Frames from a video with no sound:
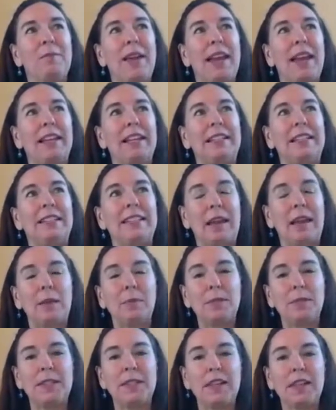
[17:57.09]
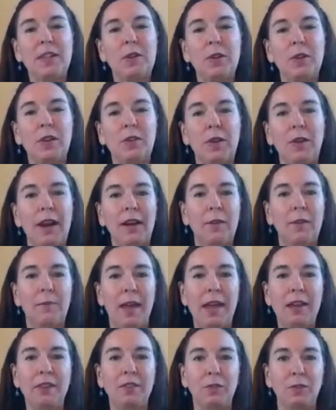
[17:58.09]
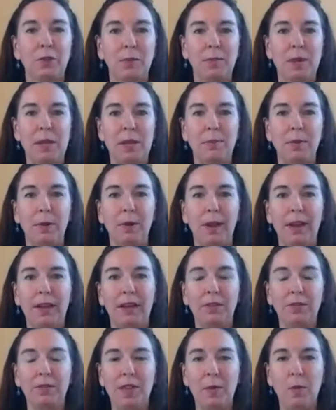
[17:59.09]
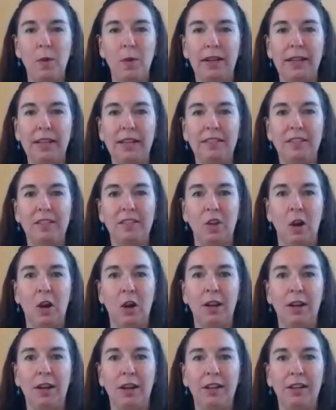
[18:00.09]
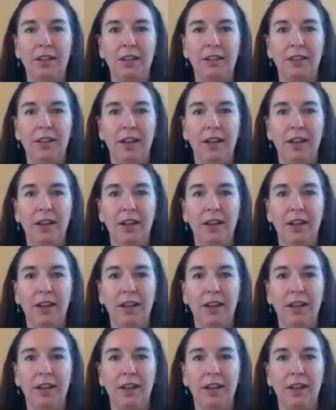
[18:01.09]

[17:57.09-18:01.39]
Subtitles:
any tips that you can recommend for people, like if they want to get started?